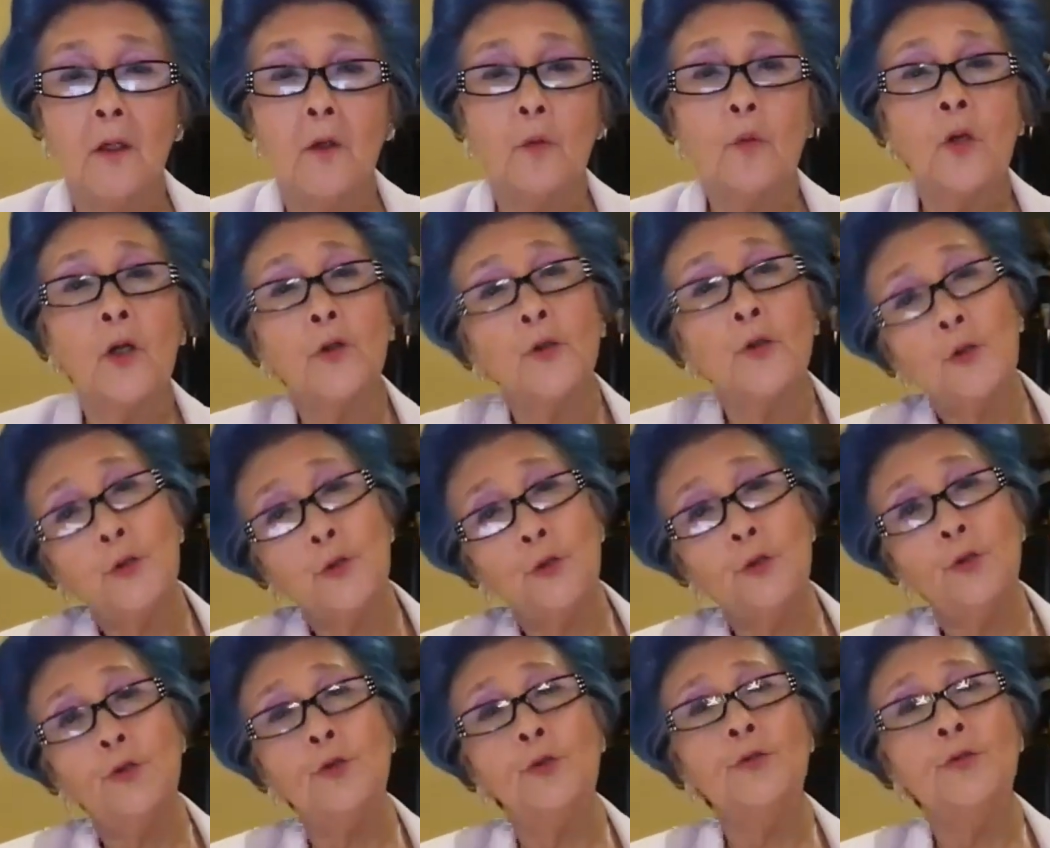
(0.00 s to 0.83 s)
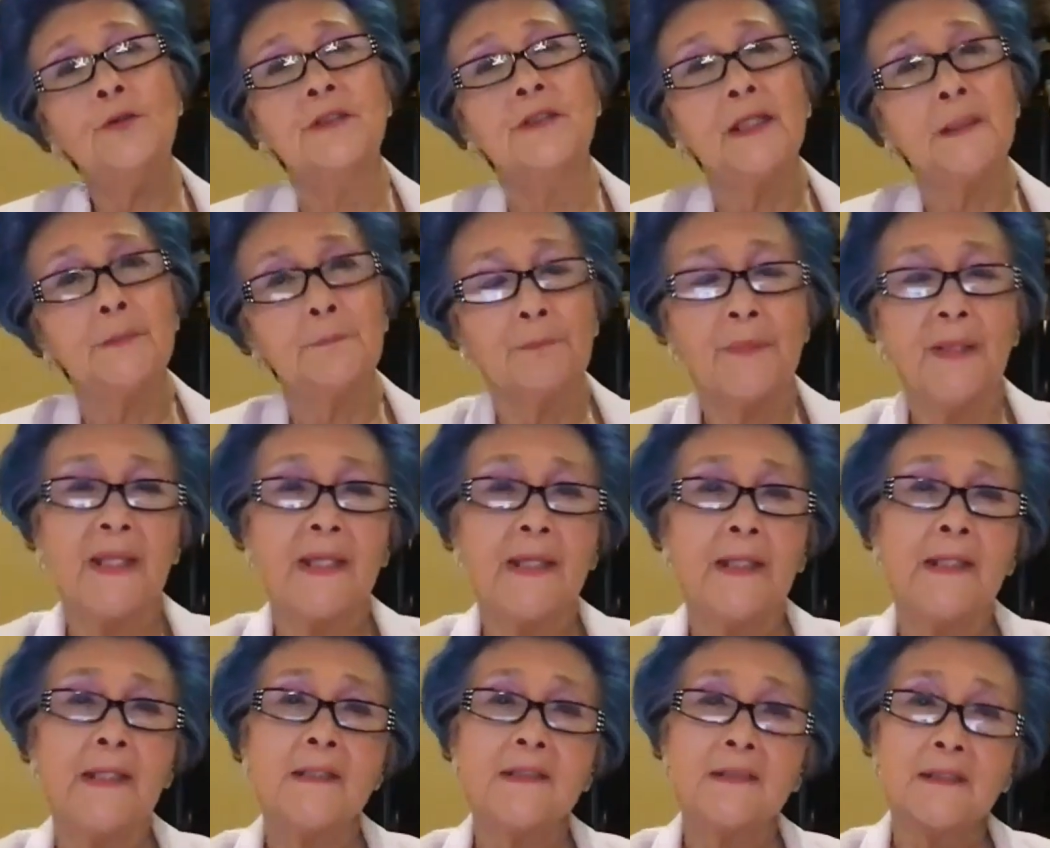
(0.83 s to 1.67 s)
well, who did
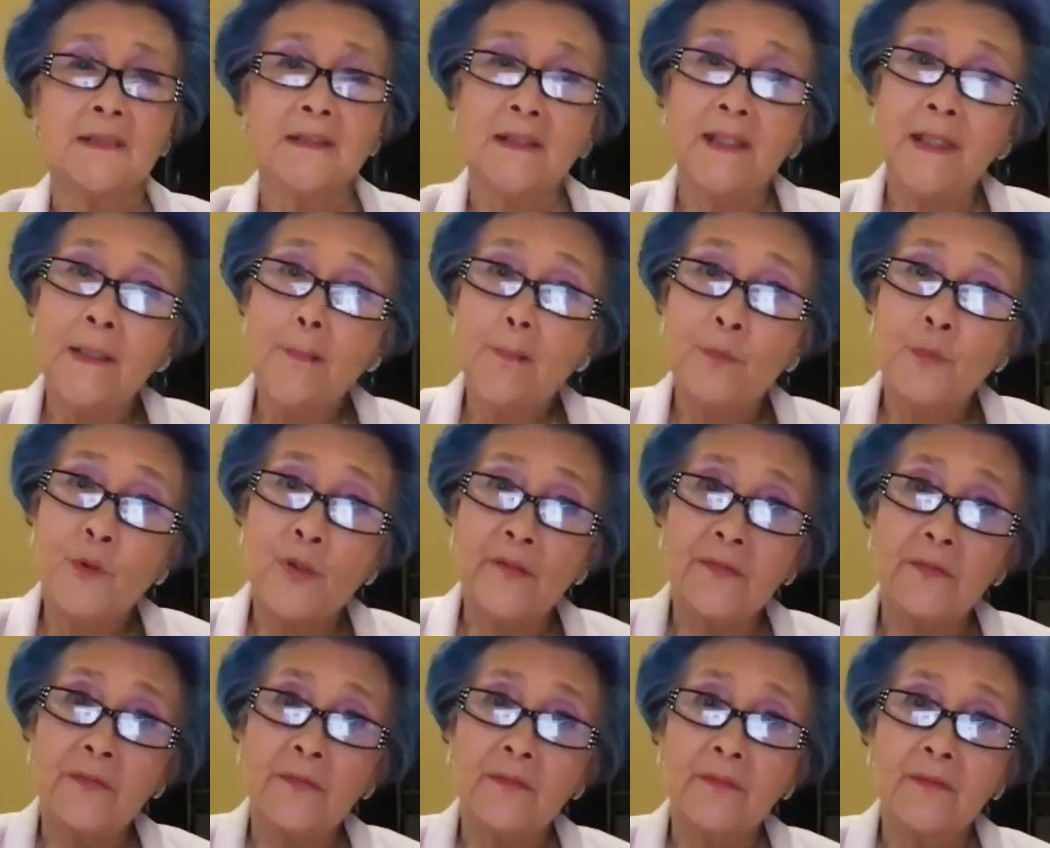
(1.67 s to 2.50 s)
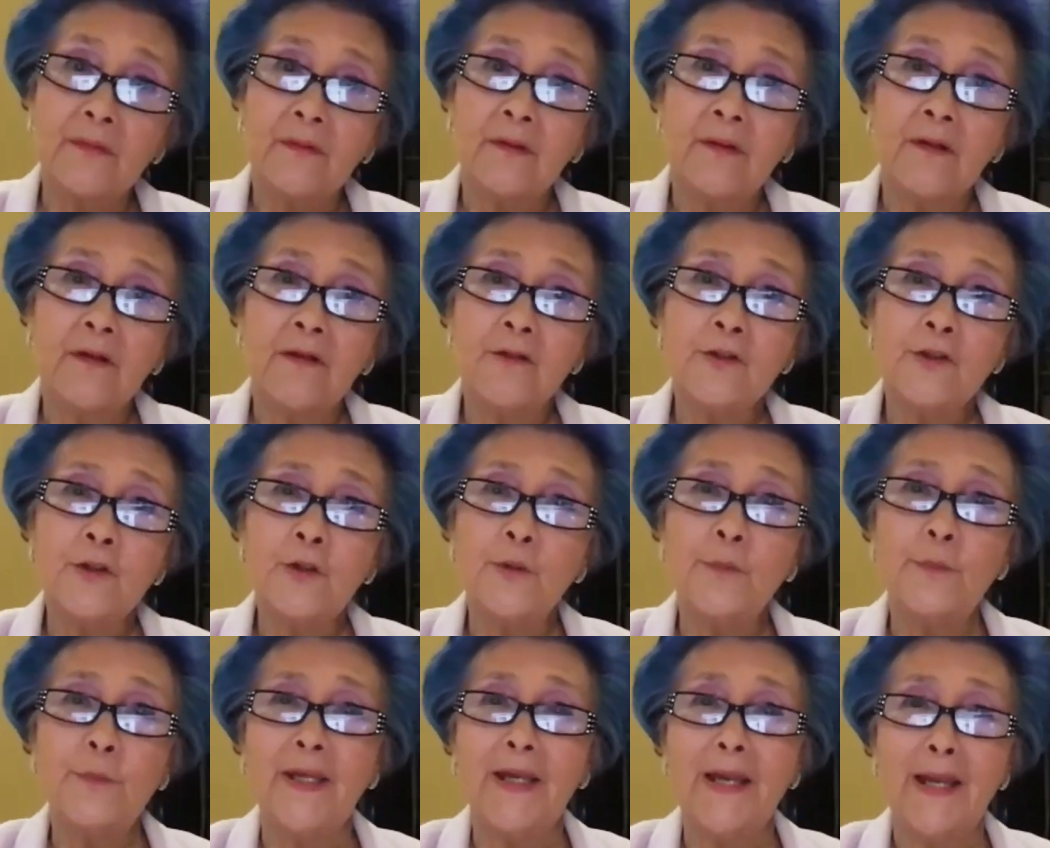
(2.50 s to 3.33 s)
Betty sleep with to
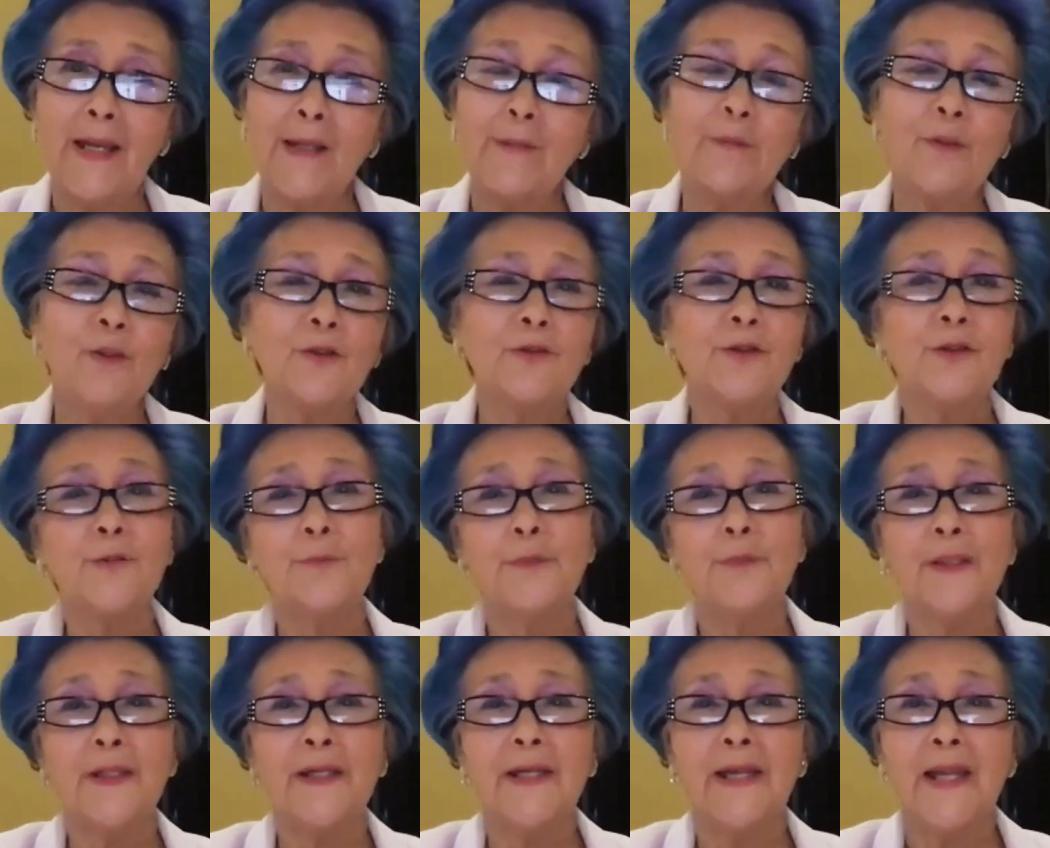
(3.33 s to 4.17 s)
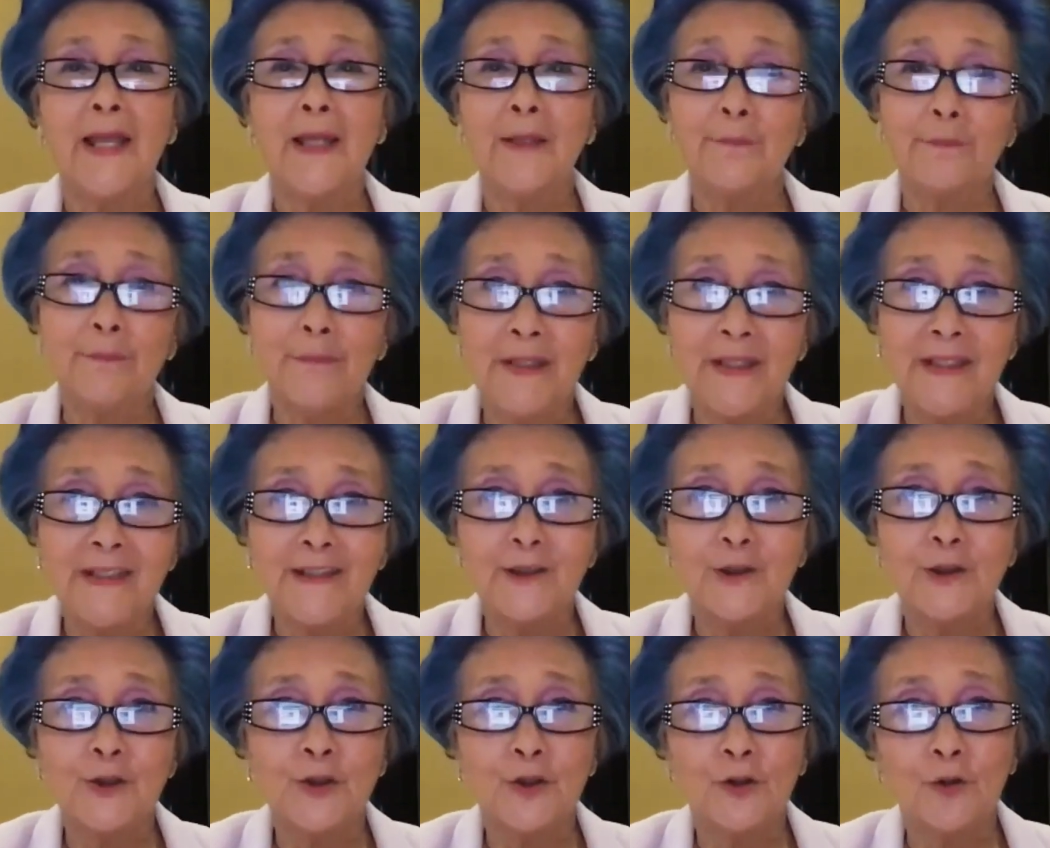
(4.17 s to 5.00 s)
be able to be admitted
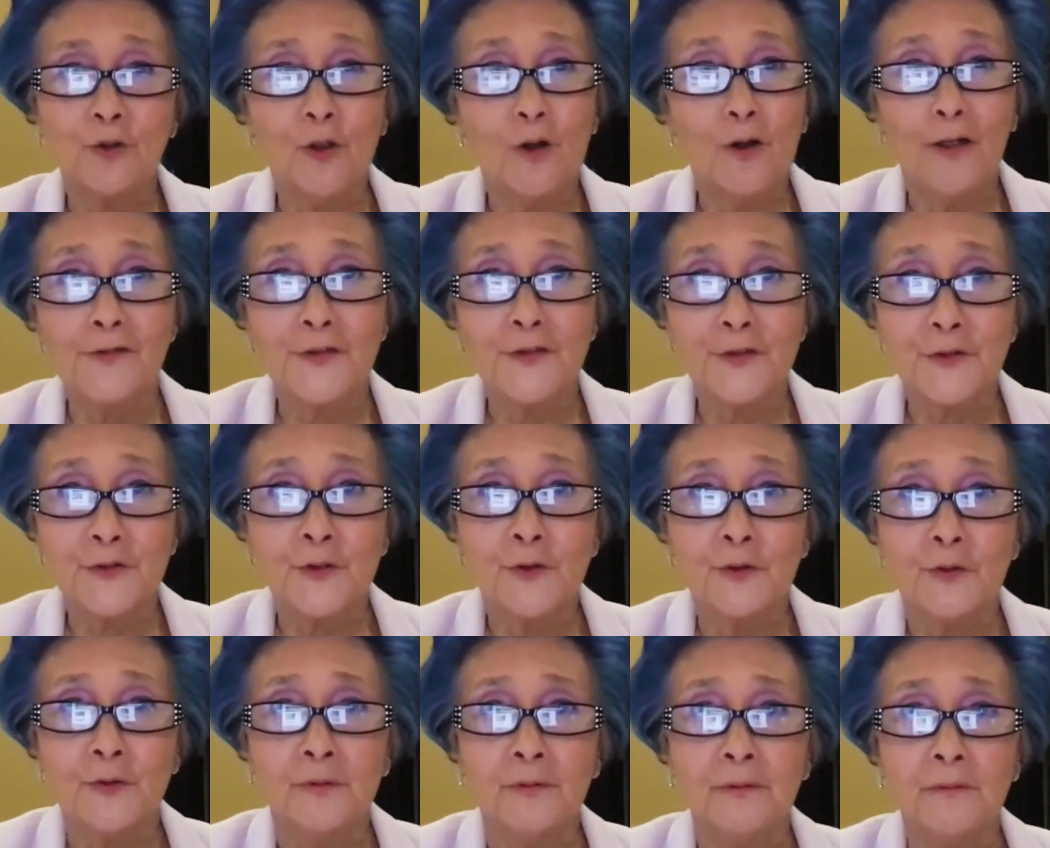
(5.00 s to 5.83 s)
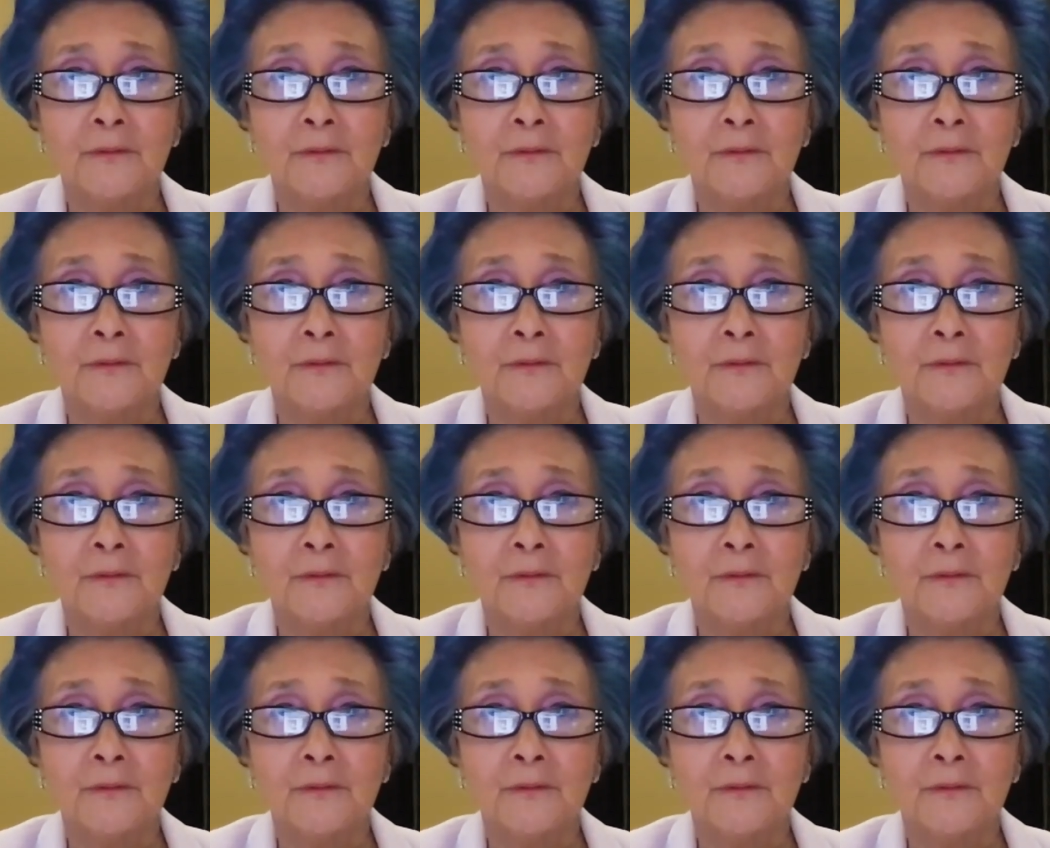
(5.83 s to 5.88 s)
to law school?